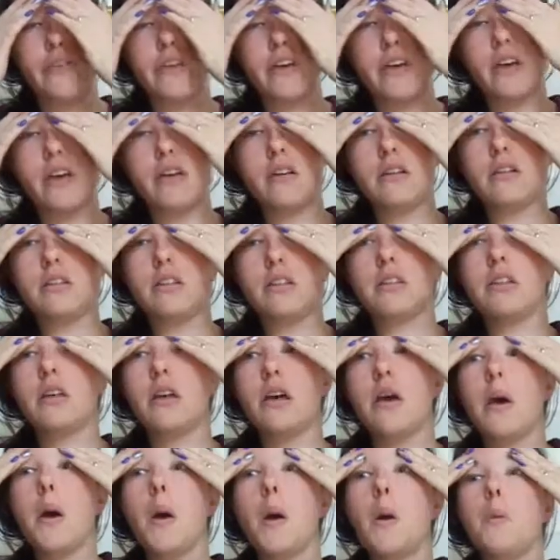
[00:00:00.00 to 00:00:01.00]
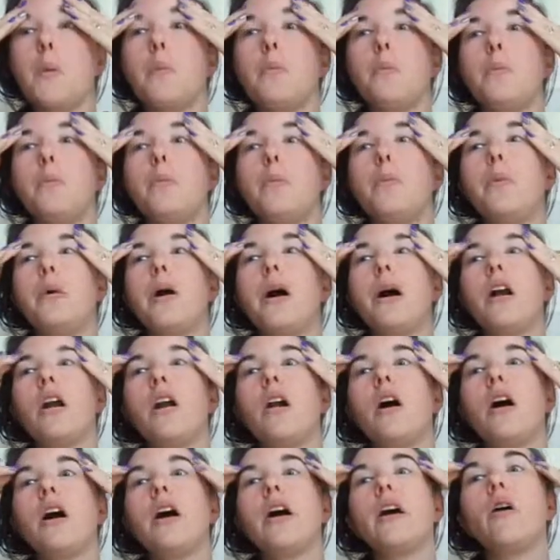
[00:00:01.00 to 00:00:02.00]
fairs,
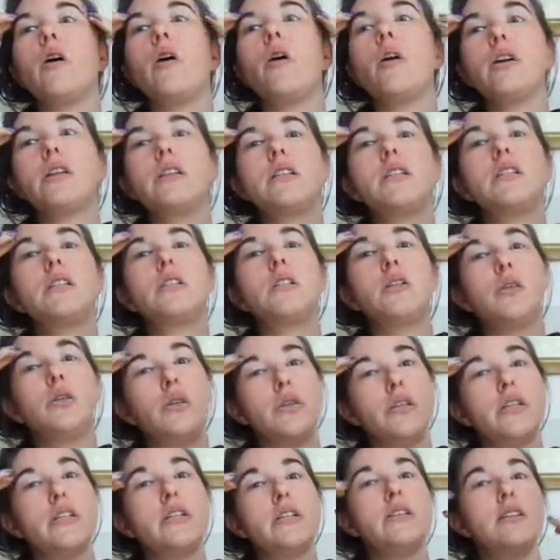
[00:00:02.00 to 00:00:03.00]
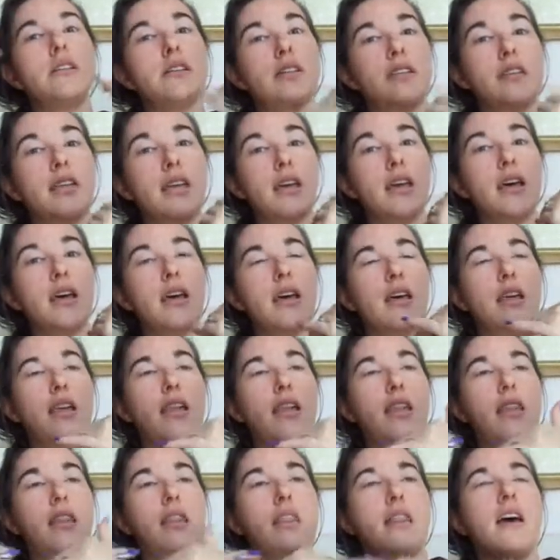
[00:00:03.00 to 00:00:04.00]
but I honest to goodness think
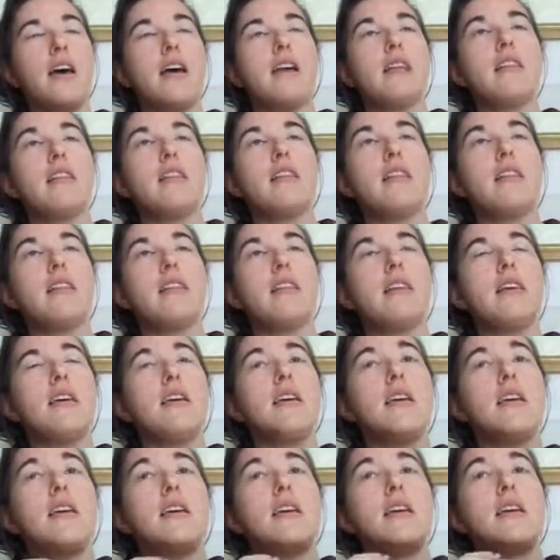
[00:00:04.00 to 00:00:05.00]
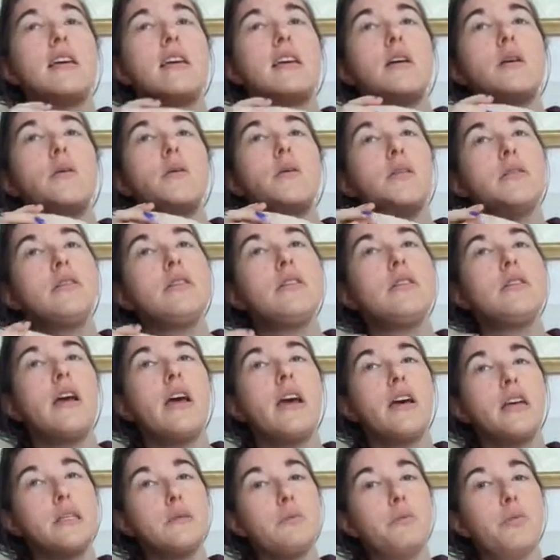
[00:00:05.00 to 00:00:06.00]
that the Quilt
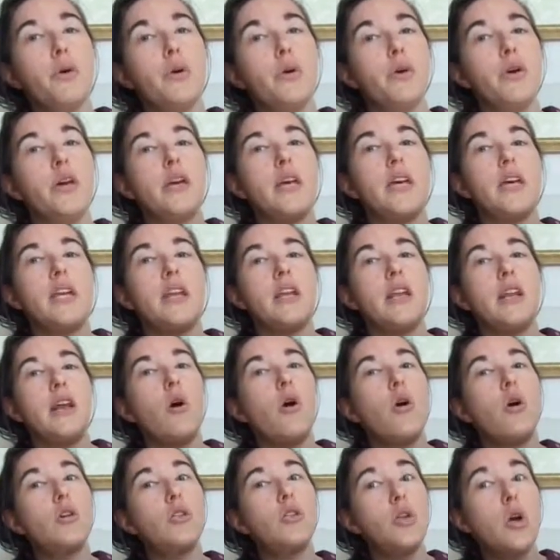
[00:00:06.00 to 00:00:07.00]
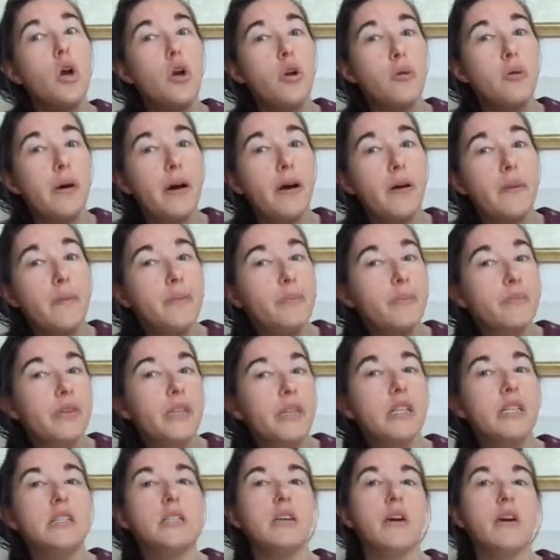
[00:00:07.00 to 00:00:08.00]
Expo in October
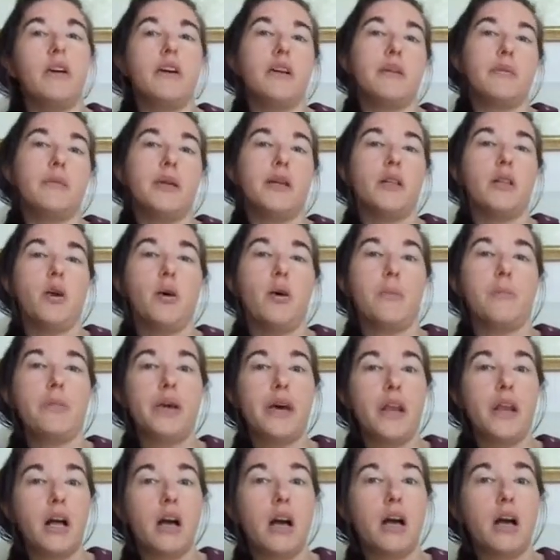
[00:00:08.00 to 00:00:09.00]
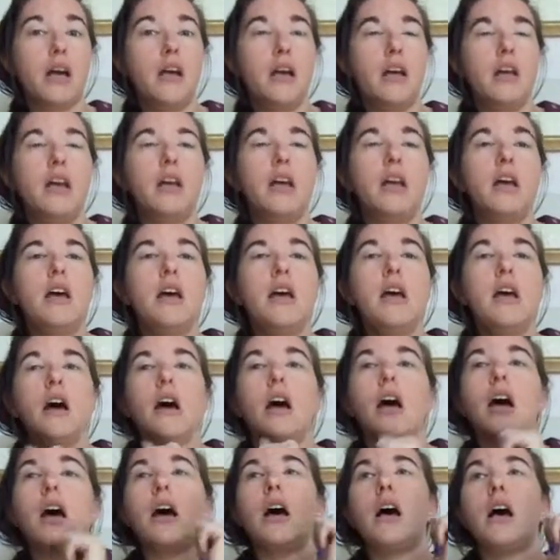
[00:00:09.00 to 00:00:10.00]
is going to be a lot better.
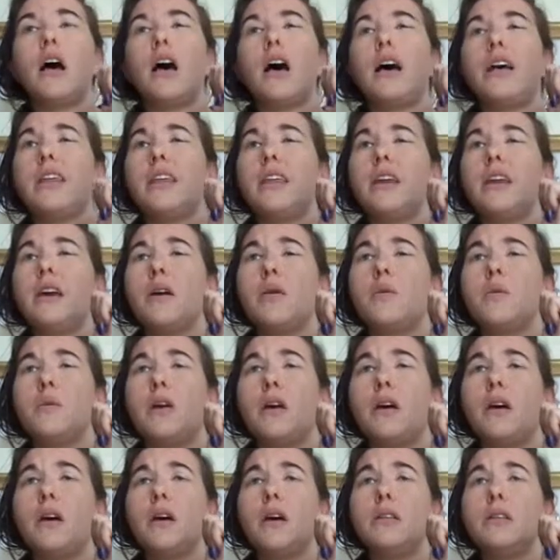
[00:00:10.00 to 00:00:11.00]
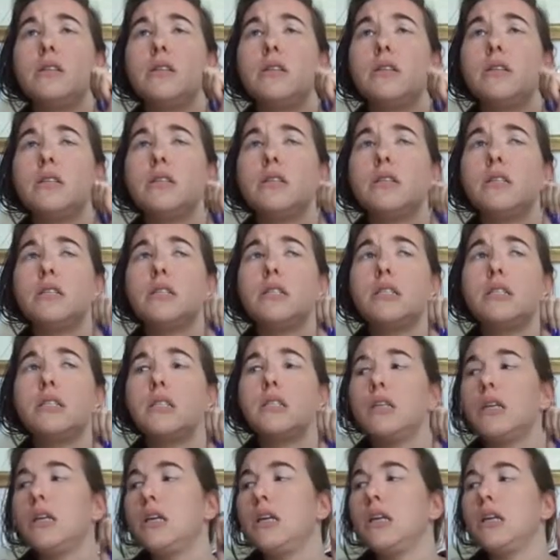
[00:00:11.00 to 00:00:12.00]
I think it was
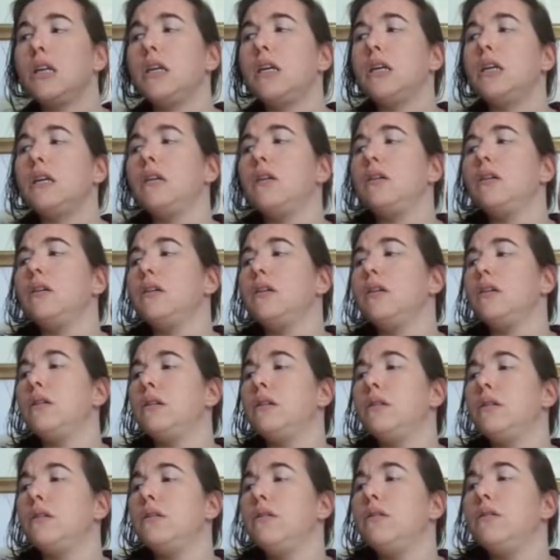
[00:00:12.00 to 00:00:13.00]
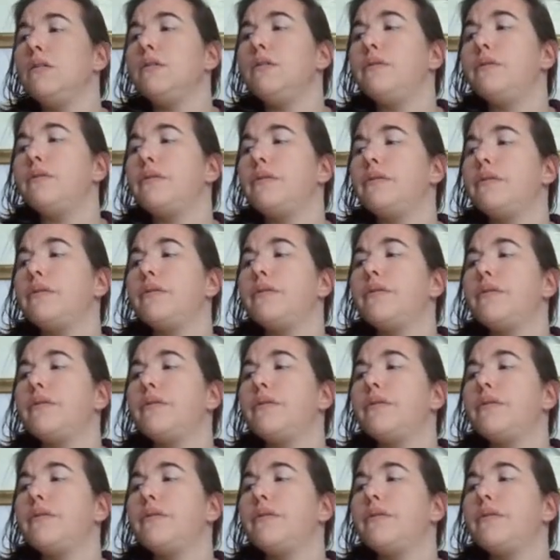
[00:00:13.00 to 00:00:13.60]
Steve,